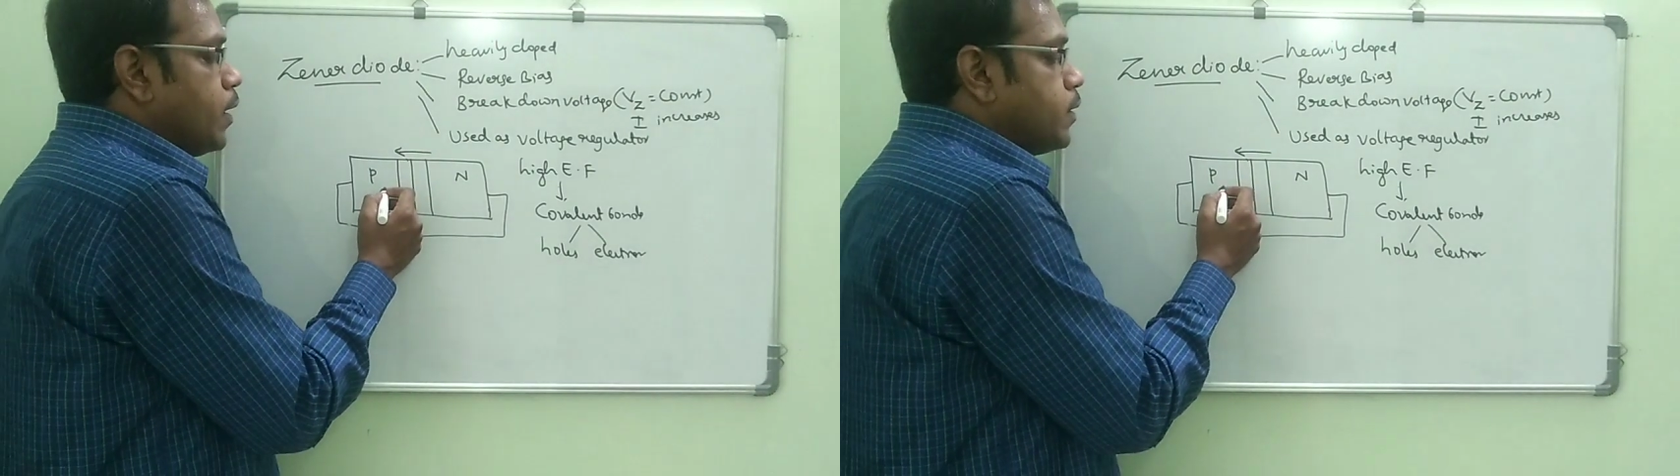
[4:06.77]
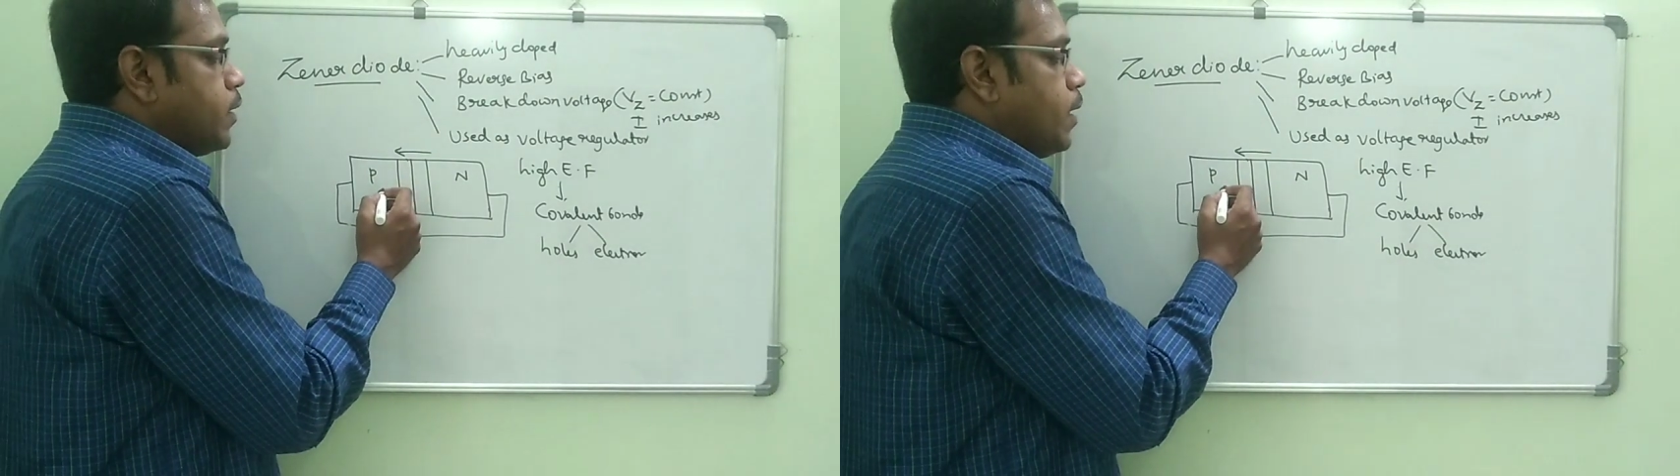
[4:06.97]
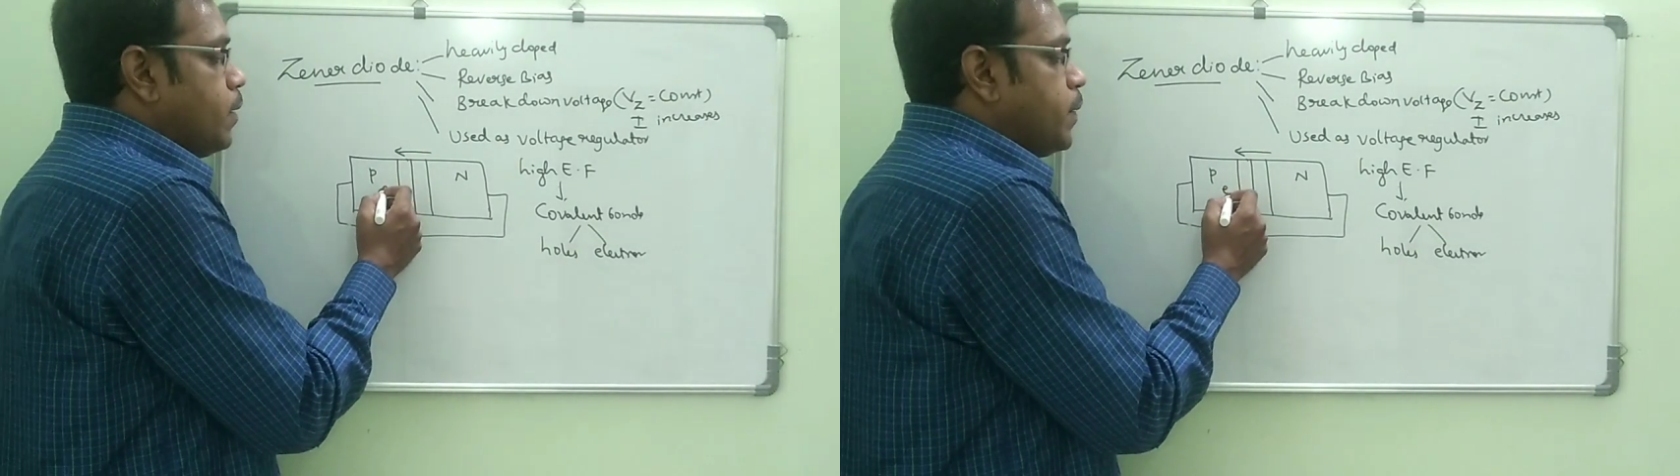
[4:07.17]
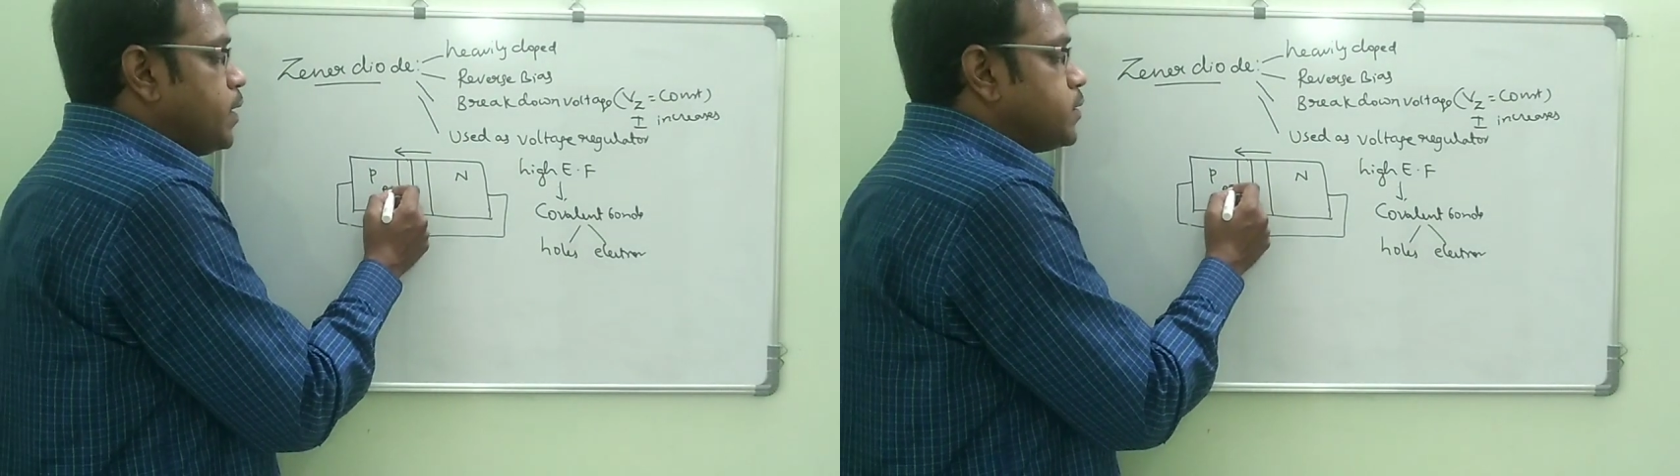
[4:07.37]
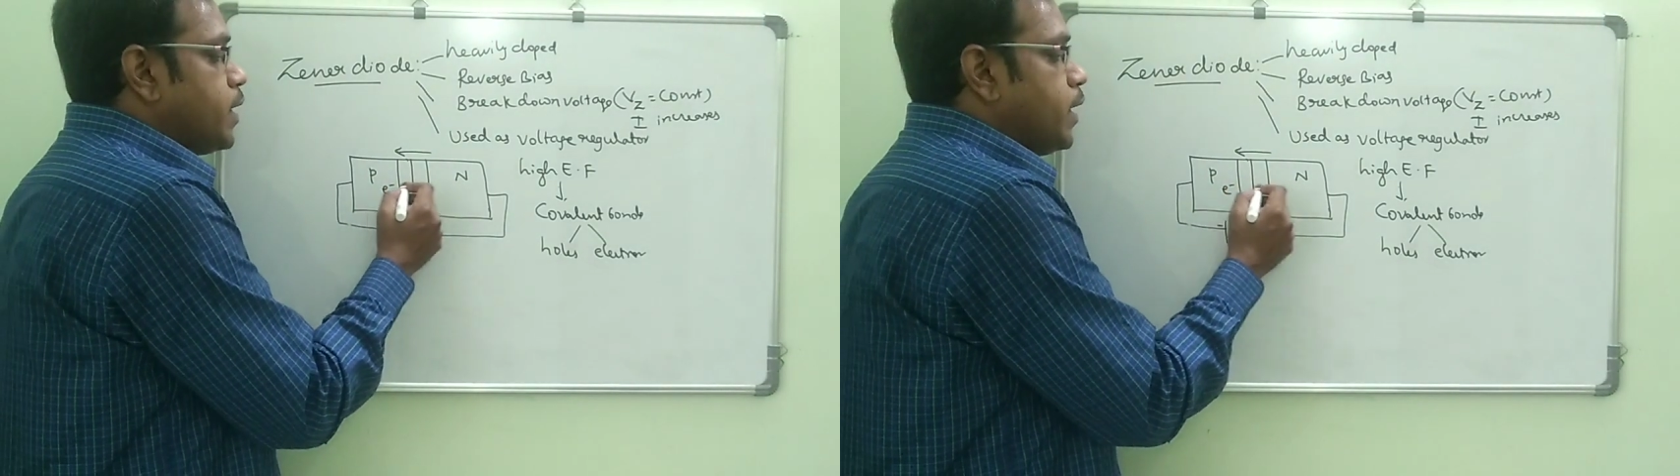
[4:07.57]
they will
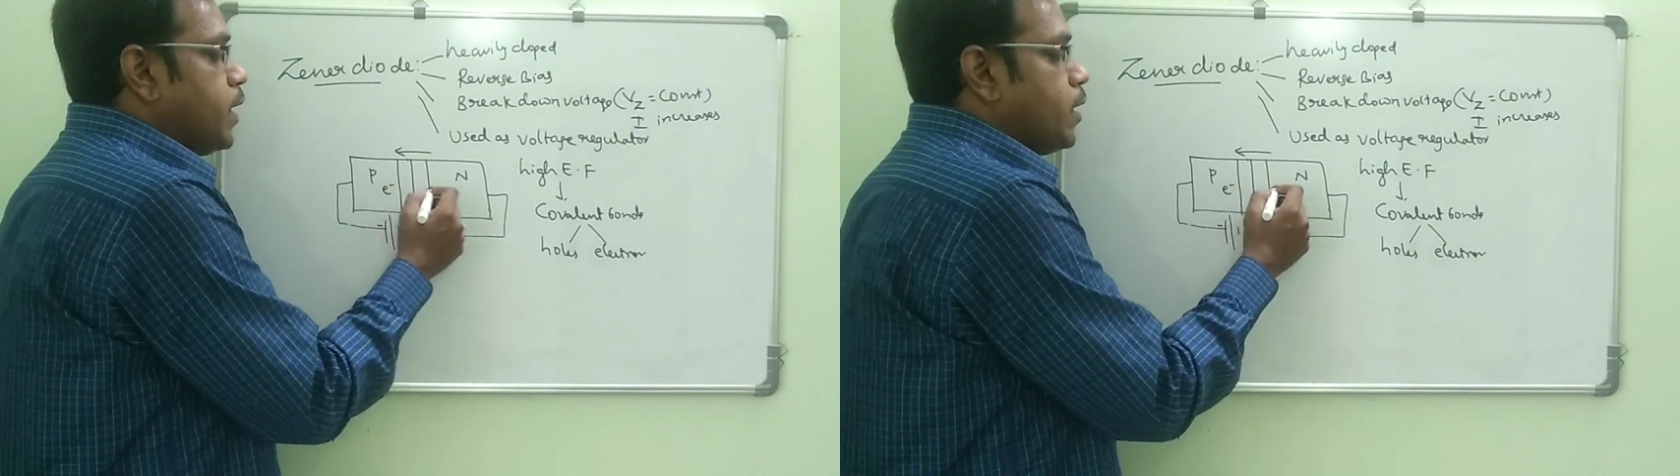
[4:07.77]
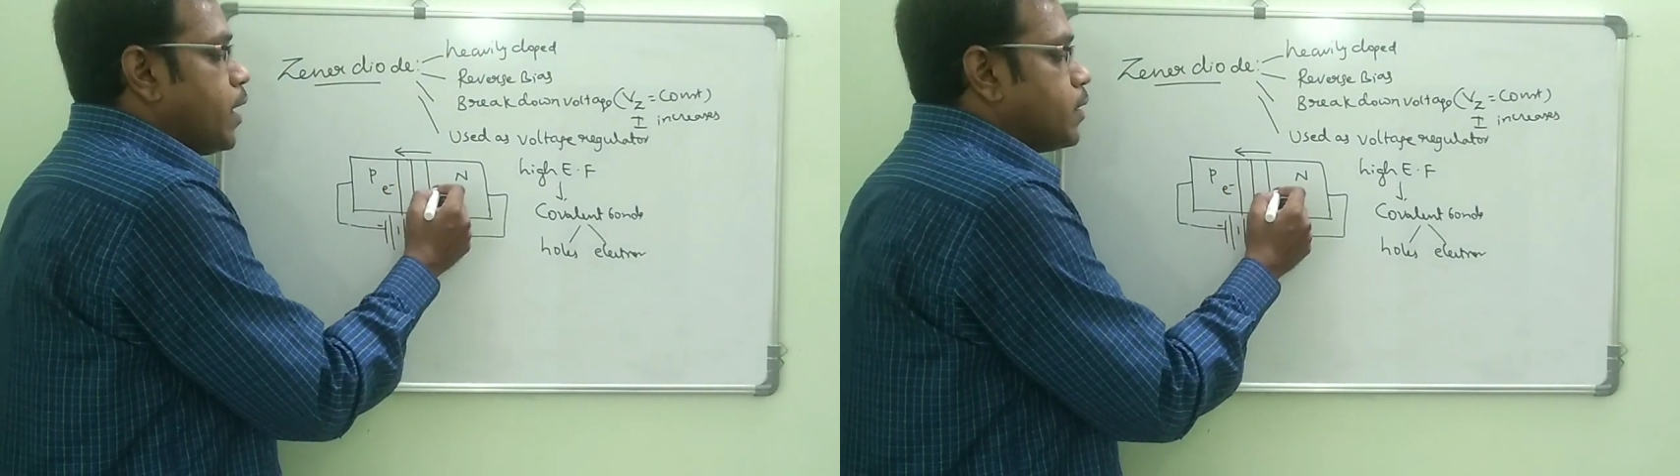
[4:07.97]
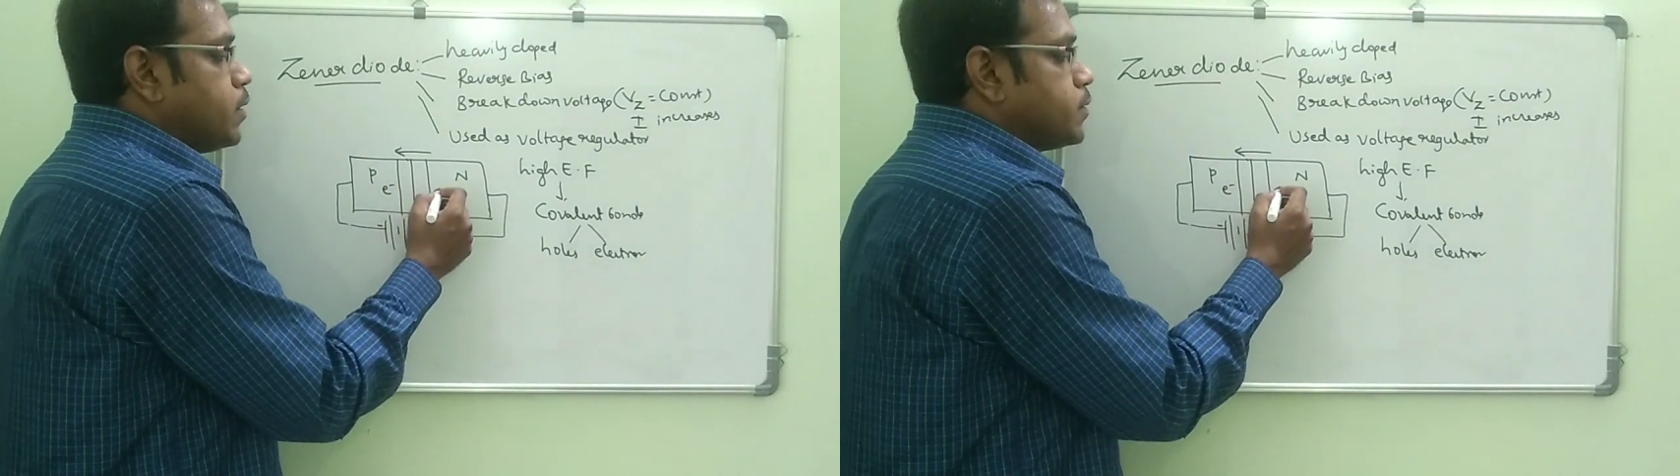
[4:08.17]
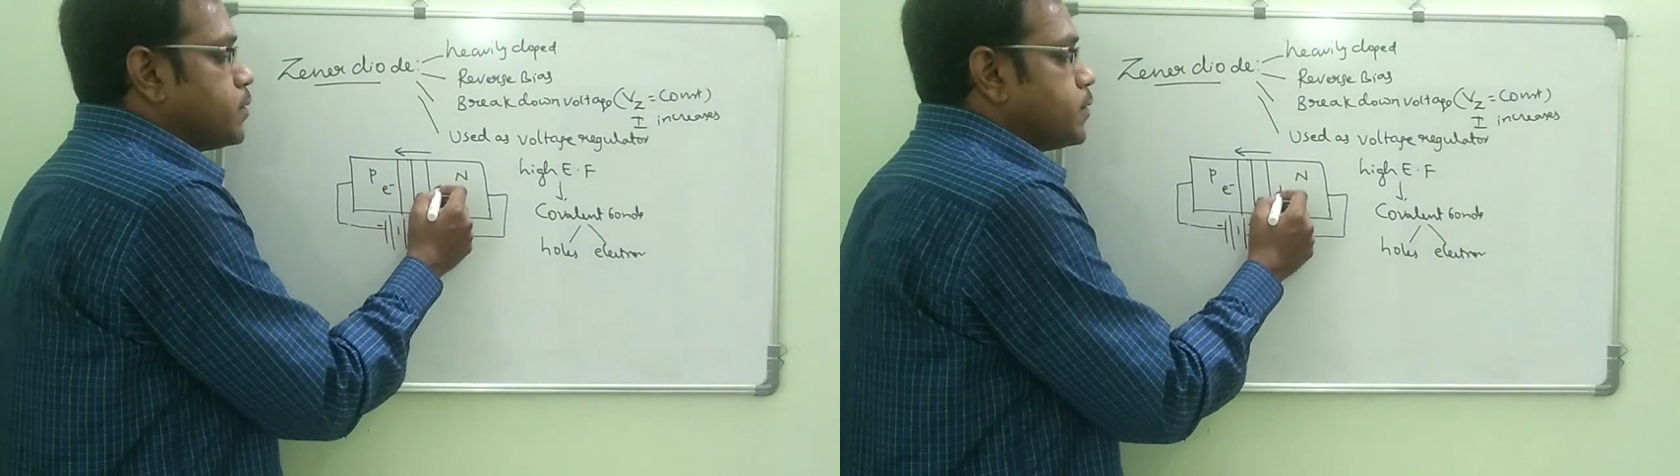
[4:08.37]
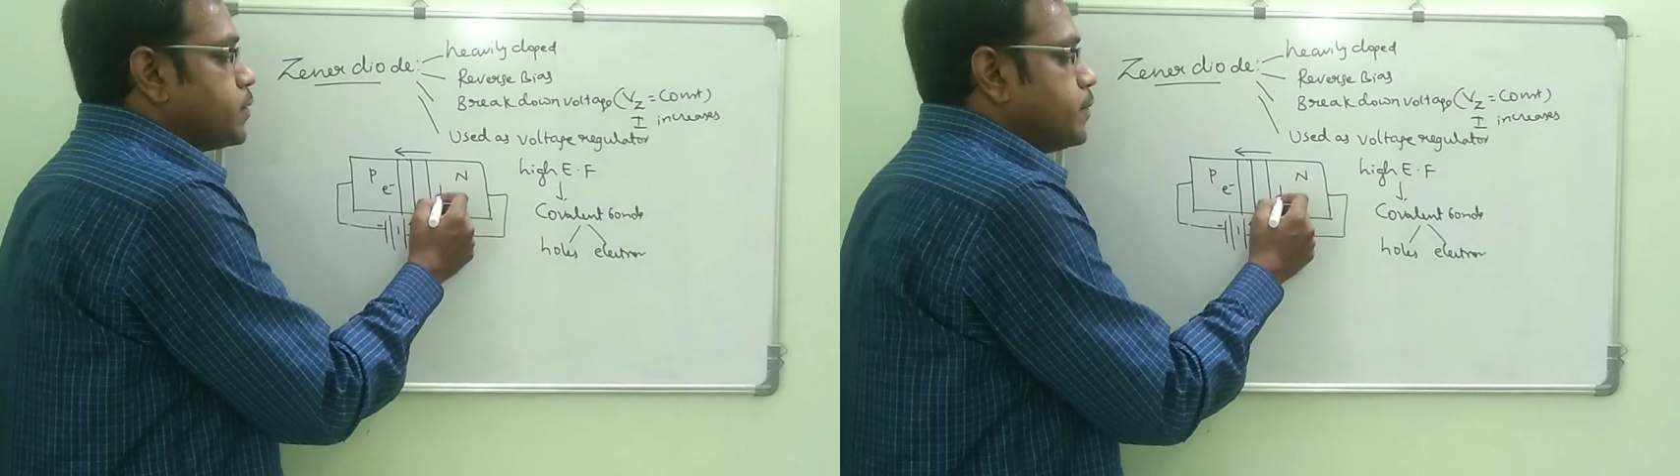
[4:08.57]
be sending like
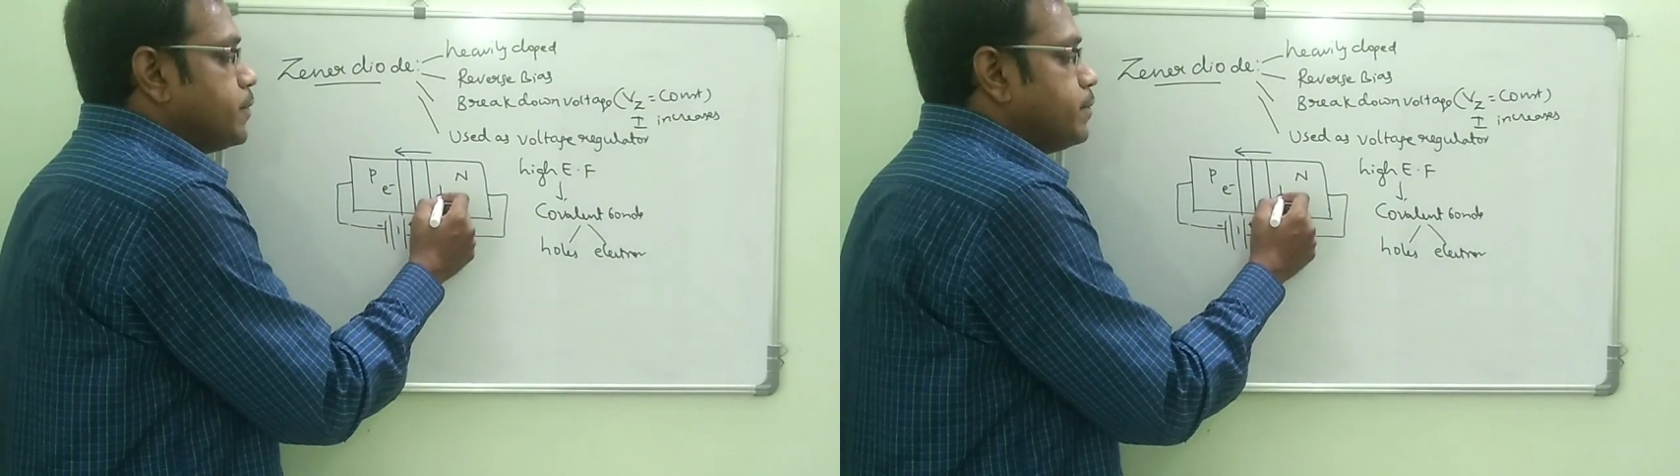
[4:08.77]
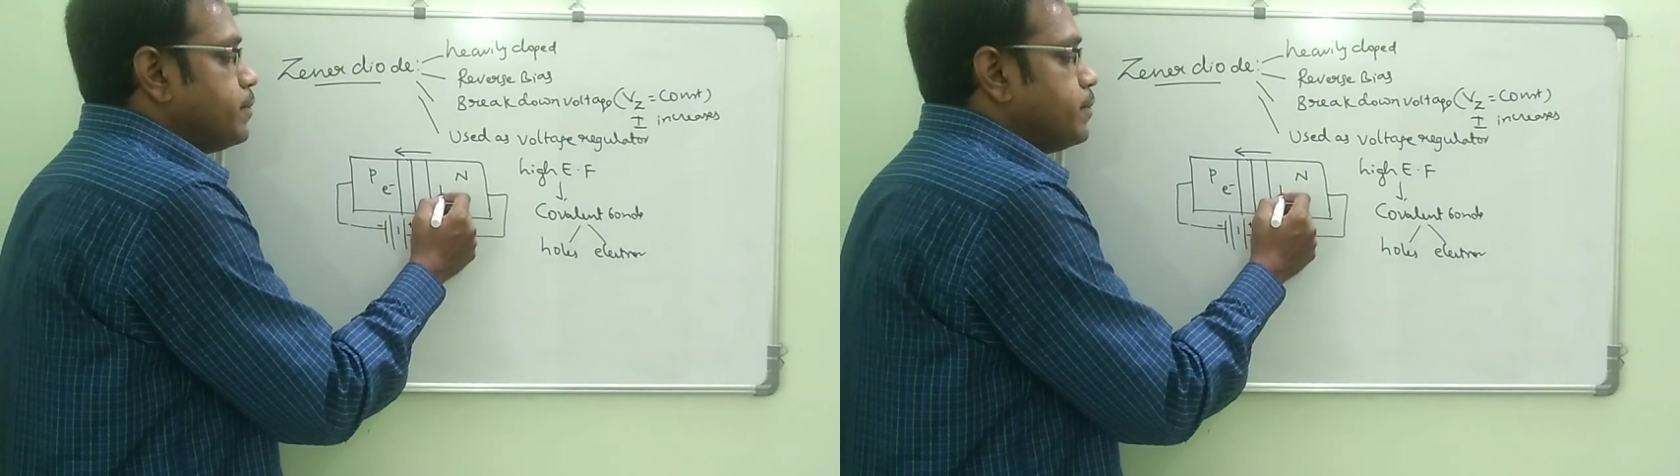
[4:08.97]
this.